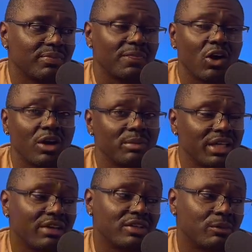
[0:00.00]
RB
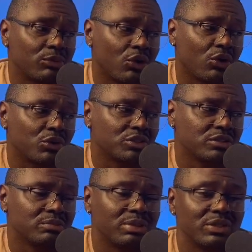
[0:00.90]
heavy approach,
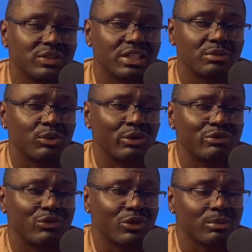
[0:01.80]
but it was like the more
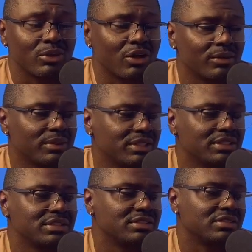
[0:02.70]
affordable
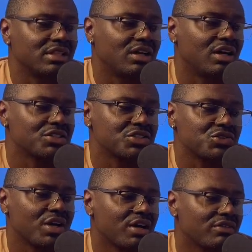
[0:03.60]
RBs in the auction
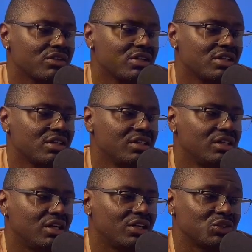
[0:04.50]
draft.
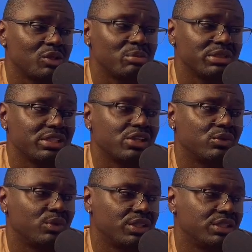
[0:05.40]
So he put together a
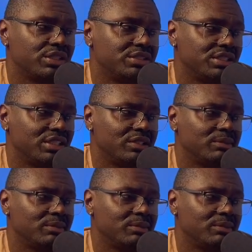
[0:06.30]
really good team.